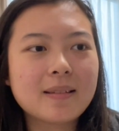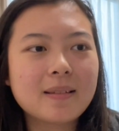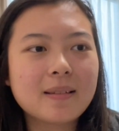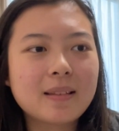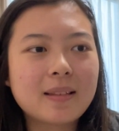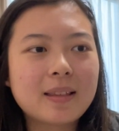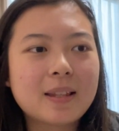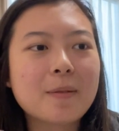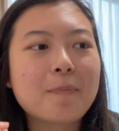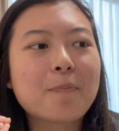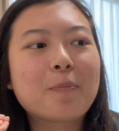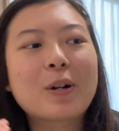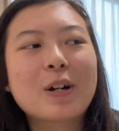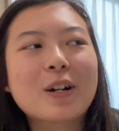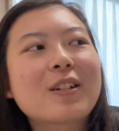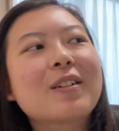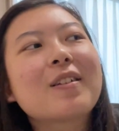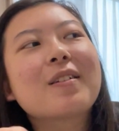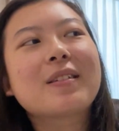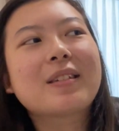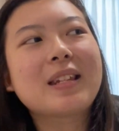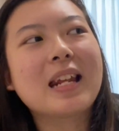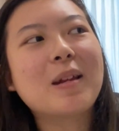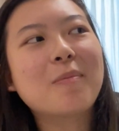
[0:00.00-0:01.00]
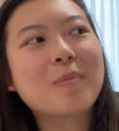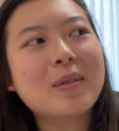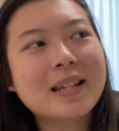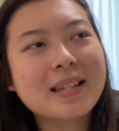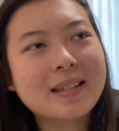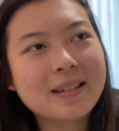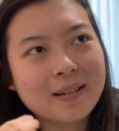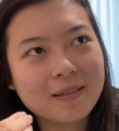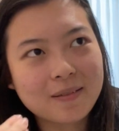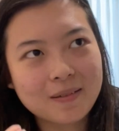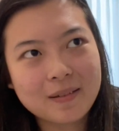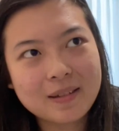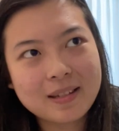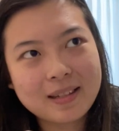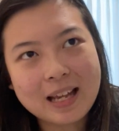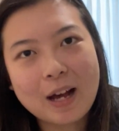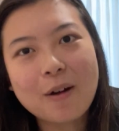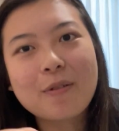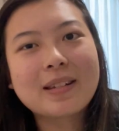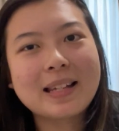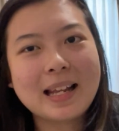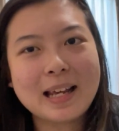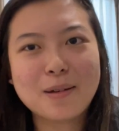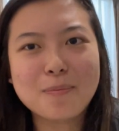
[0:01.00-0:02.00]
the personal statement still
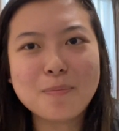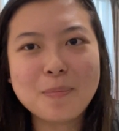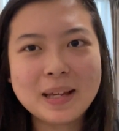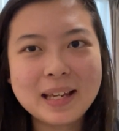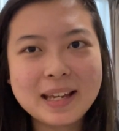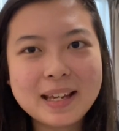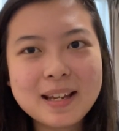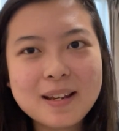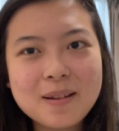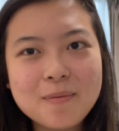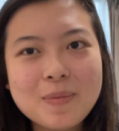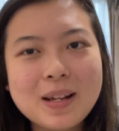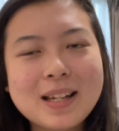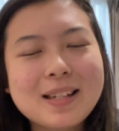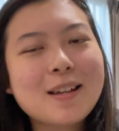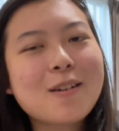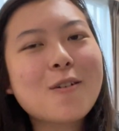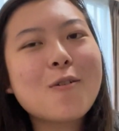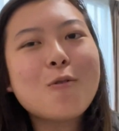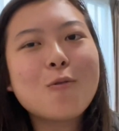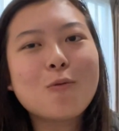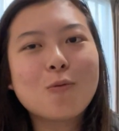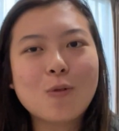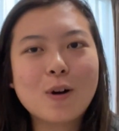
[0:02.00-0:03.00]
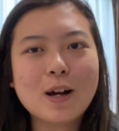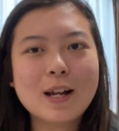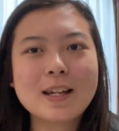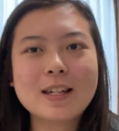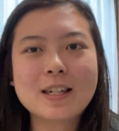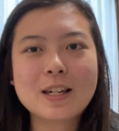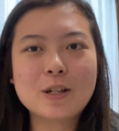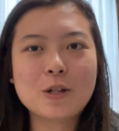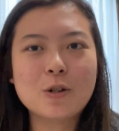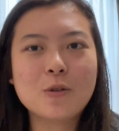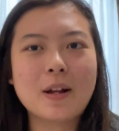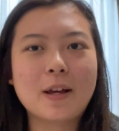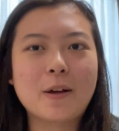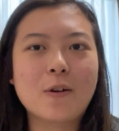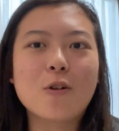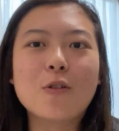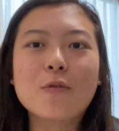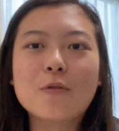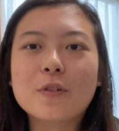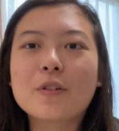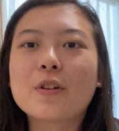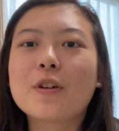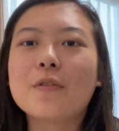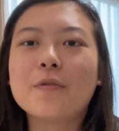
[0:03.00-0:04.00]
sounds like me, because I don't want to like
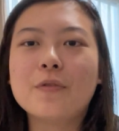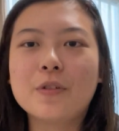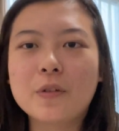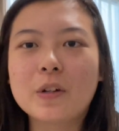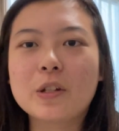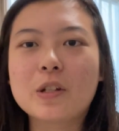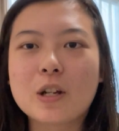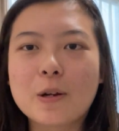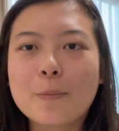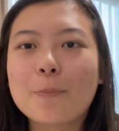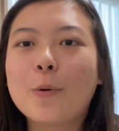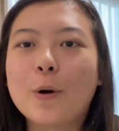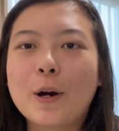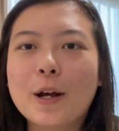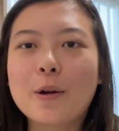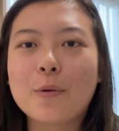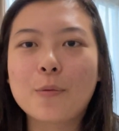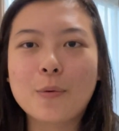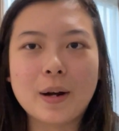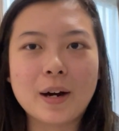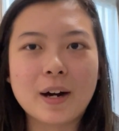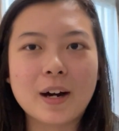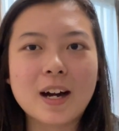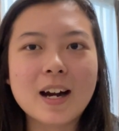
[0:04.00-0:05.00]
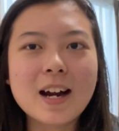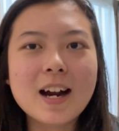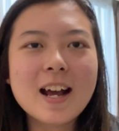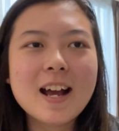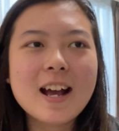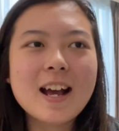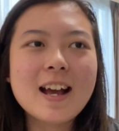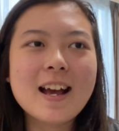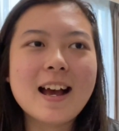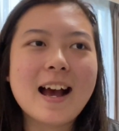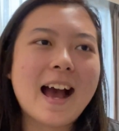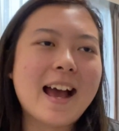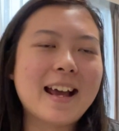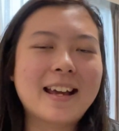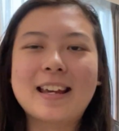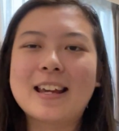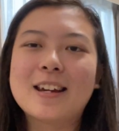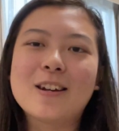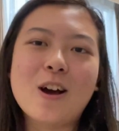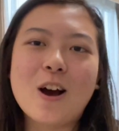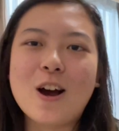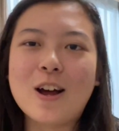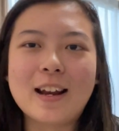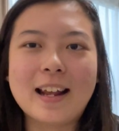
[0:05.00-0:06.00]
over review it to the point where I
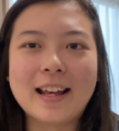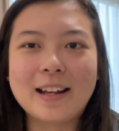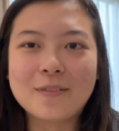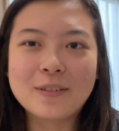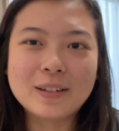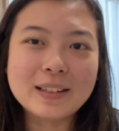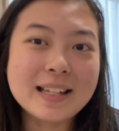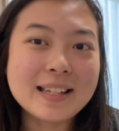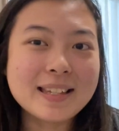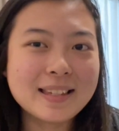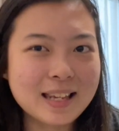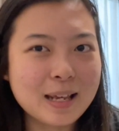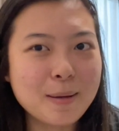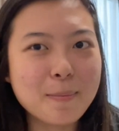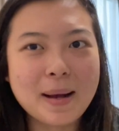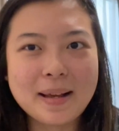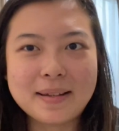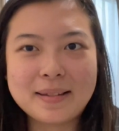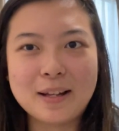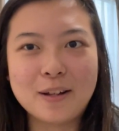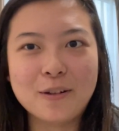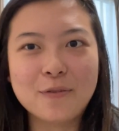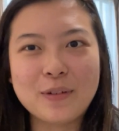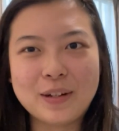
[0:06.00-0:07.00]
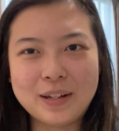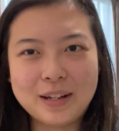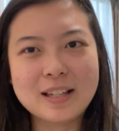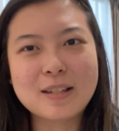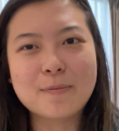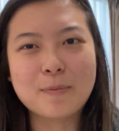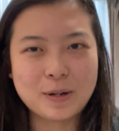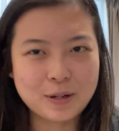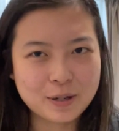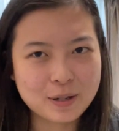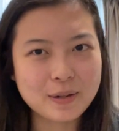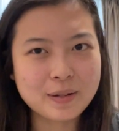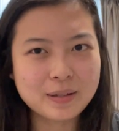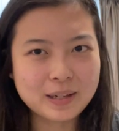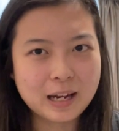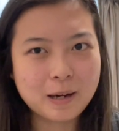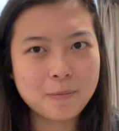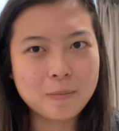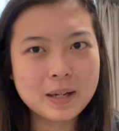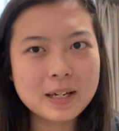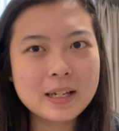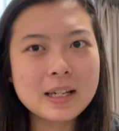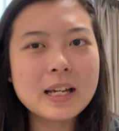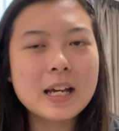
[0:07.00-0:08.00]
cannot like really see myself in this personal
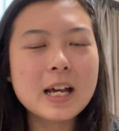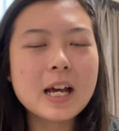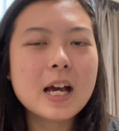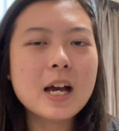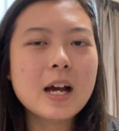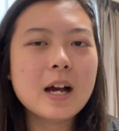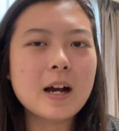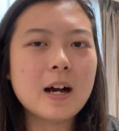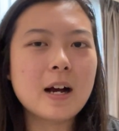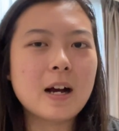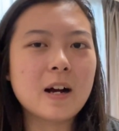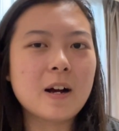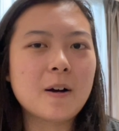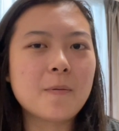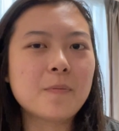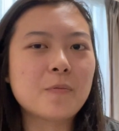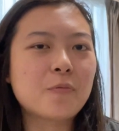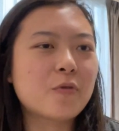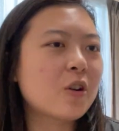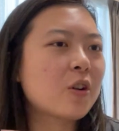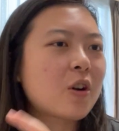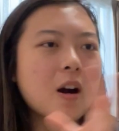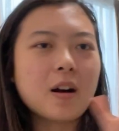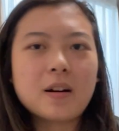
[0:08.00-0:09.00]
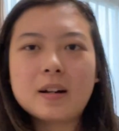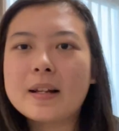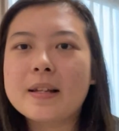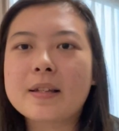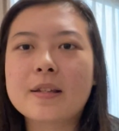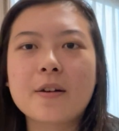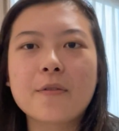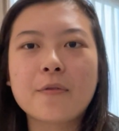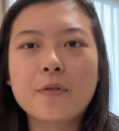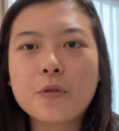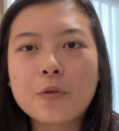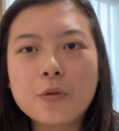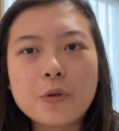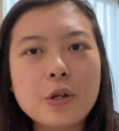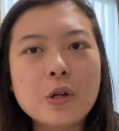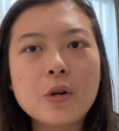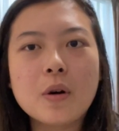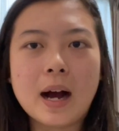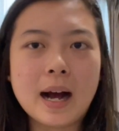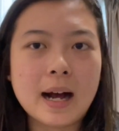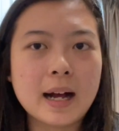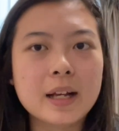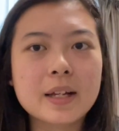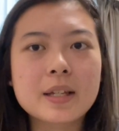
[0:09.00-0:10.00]
statement. Regardless of who
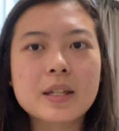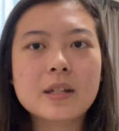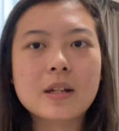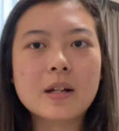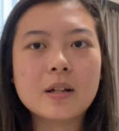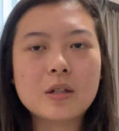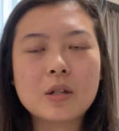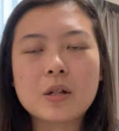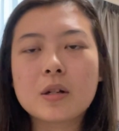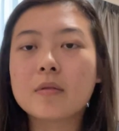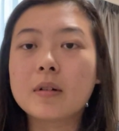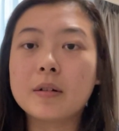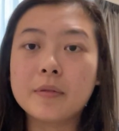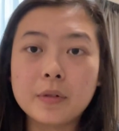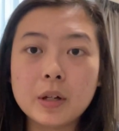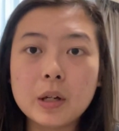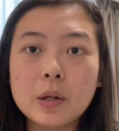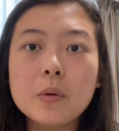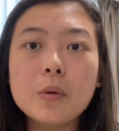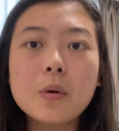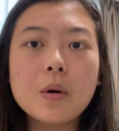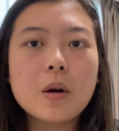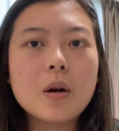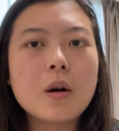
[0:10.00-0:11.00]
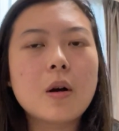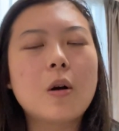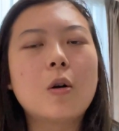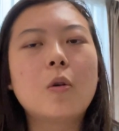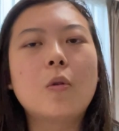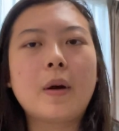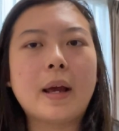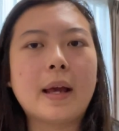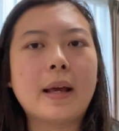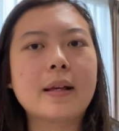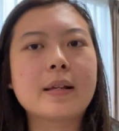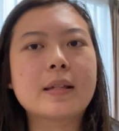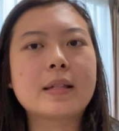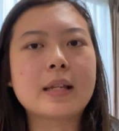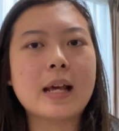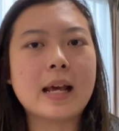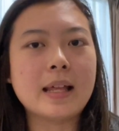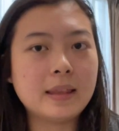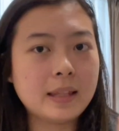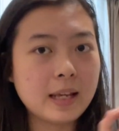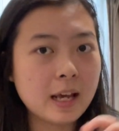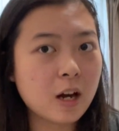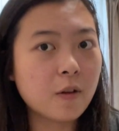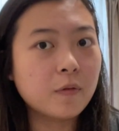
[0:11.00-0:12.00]
you ask to review, always
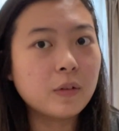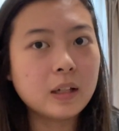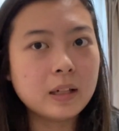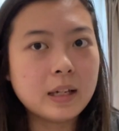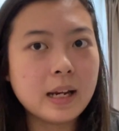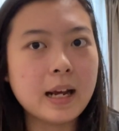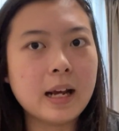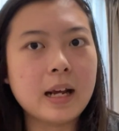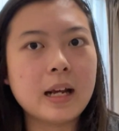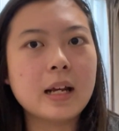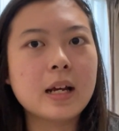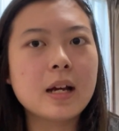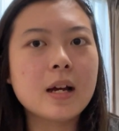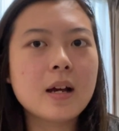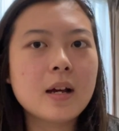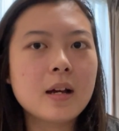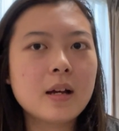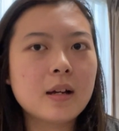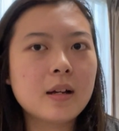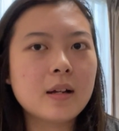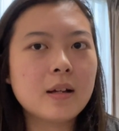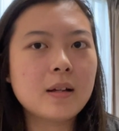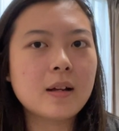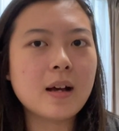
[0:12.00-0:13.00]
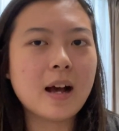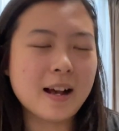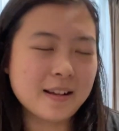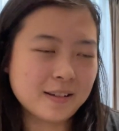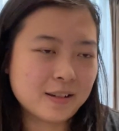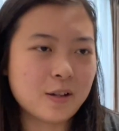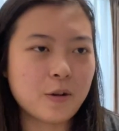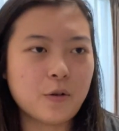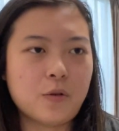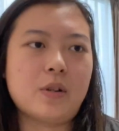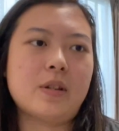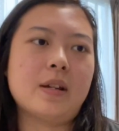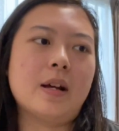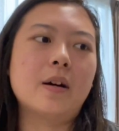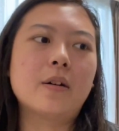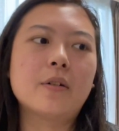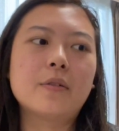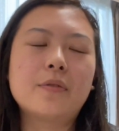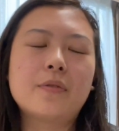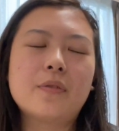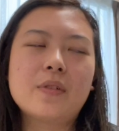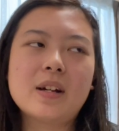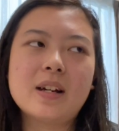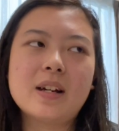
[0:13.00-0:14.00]
at the end of the day, ask yourself,